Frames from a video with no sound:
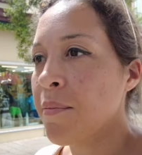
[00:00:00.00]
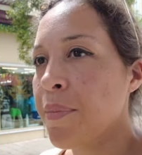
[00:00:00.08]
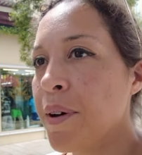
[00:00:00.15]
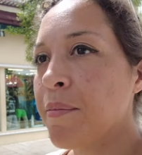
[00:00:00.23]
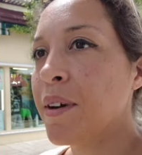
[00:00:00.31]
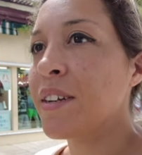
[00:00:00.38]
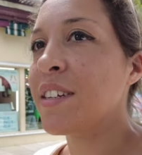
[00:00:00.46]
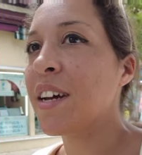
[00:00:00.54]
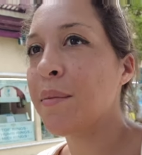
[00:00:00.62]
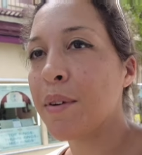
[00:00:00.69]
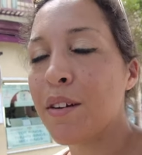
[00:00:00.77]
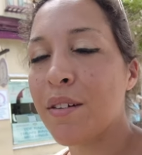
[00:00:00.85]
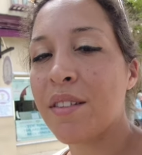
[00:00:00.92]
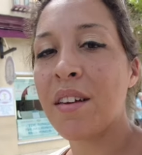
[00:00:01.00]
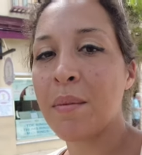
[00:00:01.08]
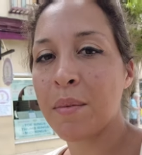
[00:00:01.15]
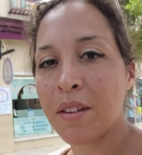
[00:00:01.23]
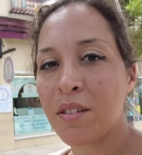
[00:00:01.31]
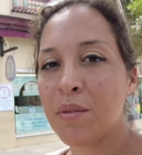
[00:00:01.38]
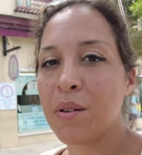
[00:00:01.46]
But my time here is
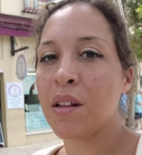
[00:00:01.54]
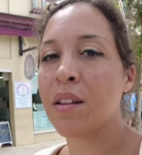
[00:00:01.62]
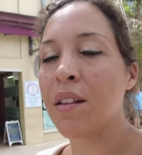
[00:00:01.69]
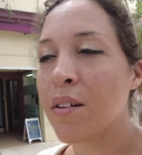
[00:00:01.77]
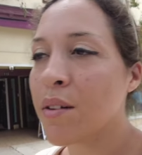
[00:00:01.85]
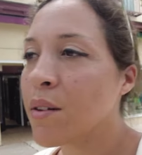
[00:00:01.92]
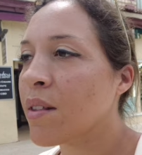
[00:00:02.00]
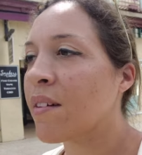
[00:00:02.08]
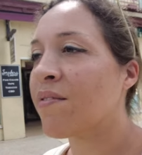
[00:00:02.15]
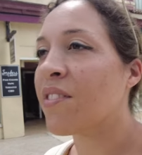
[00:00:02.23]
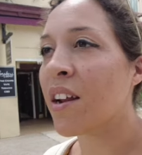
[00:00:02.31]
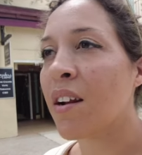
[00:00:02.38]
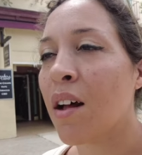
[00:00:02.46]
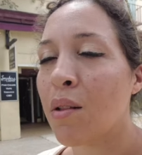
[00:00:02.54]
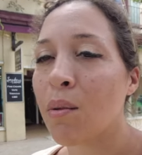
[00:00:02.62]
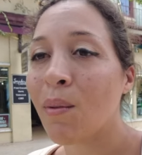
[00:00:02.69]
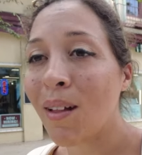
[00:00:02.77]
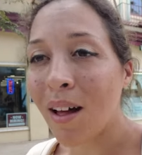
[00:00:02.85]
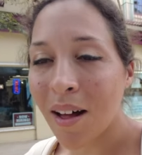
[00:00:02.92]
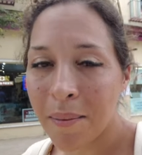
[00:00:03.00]
coming to a close. I've done a
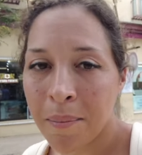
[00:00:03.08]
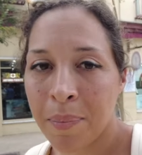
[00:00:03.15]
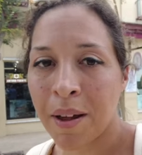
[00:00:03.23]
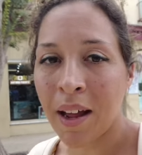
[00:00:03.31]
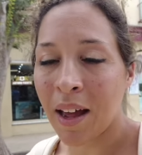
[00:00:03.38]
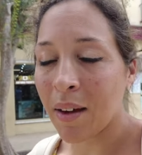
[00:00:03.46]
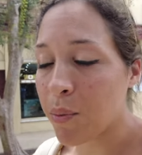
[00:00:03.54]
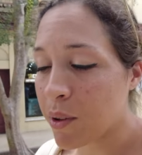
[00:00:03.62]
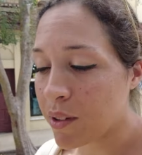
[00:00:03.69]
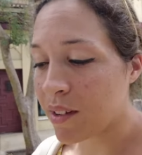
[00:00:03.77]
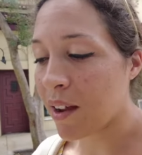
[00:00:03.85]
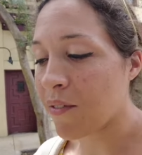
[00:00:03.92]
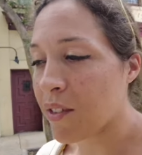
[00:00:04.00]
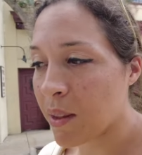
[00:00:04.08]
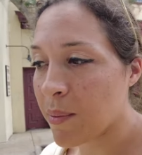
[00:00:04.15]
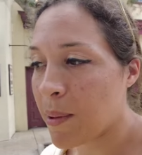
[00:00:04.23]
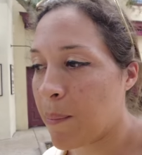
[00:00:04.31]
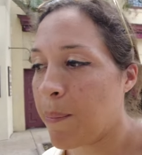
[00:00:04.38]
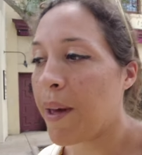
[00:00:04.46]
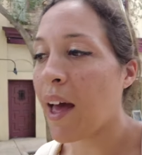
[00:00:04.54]
lot, but I will definitely
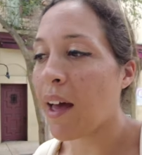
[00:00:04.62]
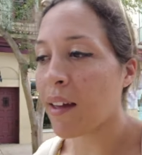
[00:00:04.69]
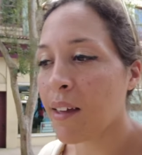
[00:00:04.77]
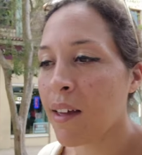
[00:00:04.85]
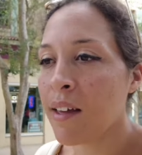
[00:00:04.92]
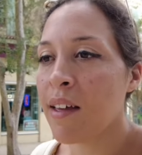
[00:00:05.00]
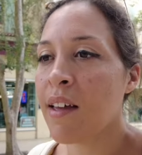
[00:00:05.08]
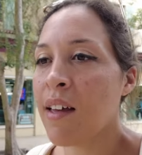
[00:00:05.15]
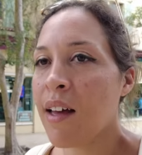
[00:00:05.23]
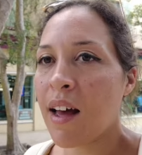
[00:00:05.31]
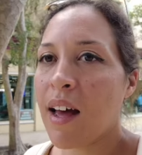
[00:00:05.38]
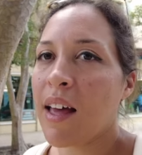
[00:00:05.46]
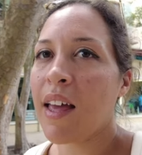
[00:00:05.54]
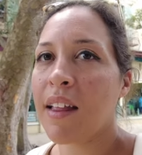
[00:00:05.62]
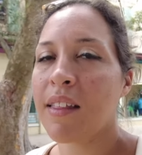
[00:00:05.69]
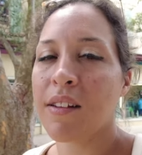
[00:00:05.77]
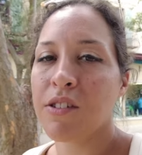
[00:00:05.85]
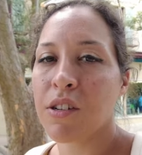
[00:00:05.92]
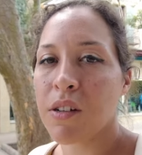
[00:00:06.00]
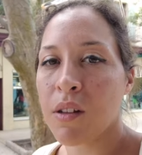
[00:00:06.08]
be back. I had
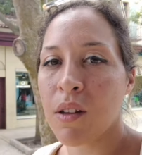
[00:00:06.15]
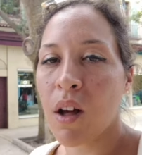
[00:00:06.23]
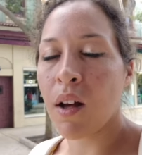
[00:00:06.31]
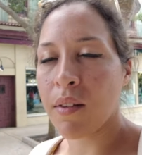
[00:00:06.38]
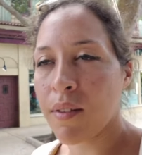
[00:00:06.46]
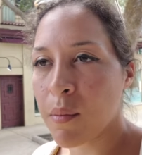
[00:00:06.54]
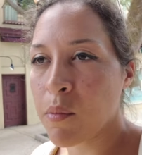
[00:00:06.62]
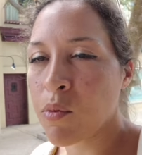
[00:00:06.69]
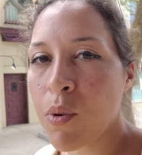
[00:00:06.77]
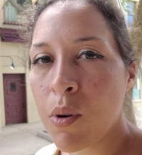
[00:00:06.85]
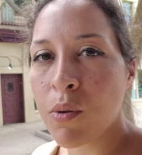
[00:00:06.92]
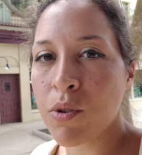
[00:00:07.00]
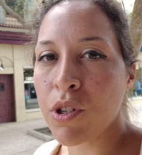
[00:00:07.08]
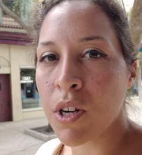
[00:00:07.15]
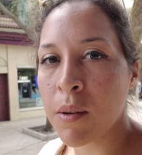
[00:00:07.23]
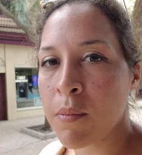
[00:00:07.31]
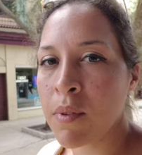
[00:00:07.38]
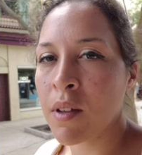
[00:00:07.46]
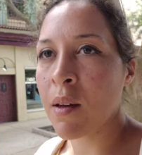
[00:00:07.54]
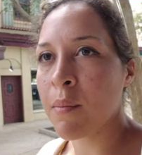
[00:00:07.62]
such an awesome road trip
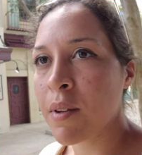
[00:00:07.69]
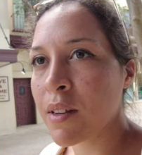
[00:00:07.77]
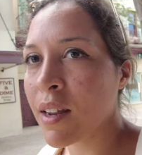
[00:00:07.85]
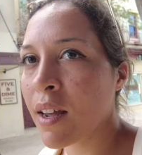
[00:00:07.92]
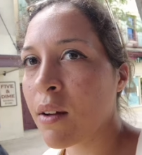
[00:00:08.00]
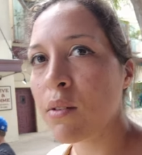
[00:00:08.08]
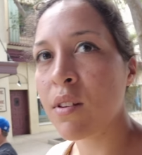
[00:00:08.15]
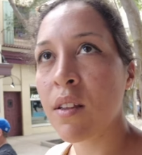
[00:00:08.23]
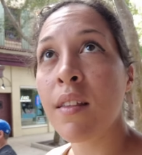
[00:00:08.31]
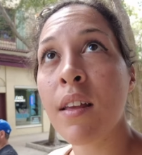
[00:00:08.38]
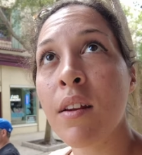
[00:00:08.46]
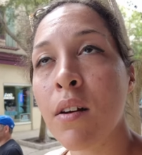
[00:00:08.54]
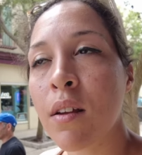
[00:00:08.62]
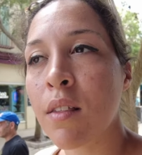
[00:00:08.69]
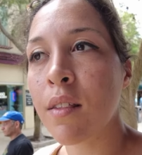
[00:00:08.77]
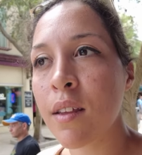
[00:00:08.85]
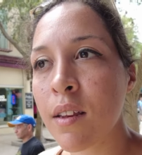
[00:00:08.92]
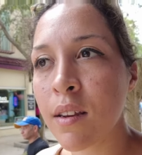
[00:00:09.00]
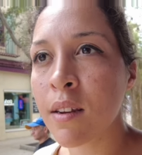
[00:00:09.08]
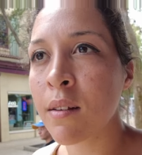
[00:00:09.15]
coming down to St.
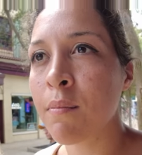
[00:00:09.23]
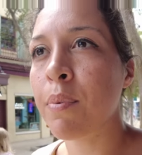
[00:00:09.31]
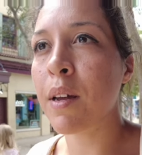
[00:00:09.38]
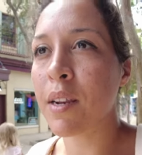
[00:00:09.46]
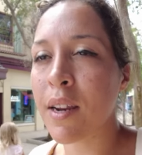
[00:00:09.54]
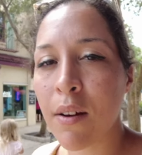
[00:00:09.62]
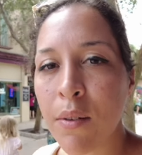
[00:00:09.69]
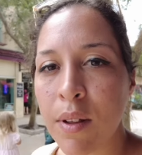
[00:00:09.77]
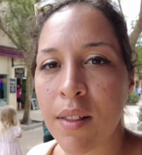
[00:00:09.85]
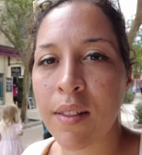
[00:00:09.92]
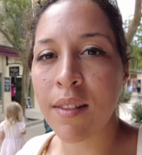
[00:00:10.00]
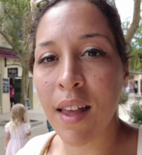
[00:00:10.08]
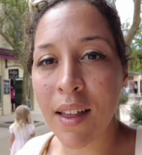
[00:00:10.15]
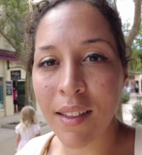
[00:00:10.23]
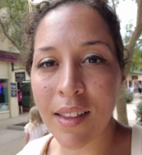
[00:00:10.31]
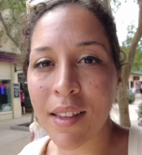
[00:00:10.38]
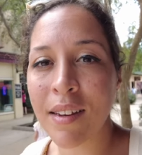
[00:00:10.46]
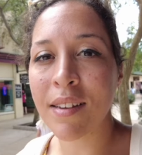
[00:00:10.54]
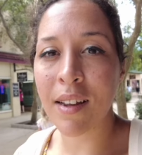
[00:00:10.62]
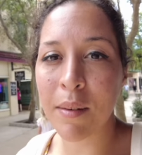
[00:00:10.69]
Augustine, but now it's sadly
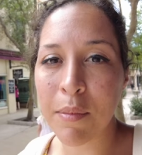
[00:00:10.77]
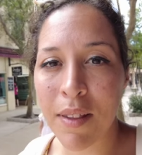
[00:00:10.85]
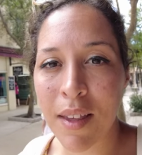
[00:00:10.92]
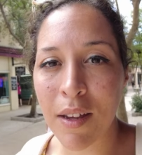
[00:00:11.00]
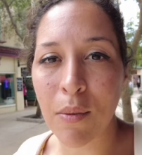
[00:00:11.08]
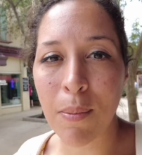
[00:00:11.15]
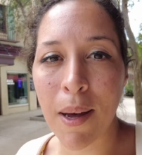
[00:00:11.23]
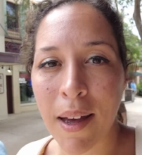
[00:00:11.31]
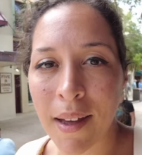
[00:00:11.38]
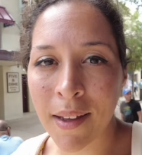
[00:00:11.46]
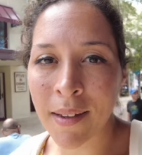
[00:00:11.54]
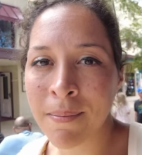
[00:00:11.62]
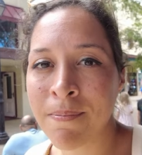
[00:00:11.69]
time to say goodbye.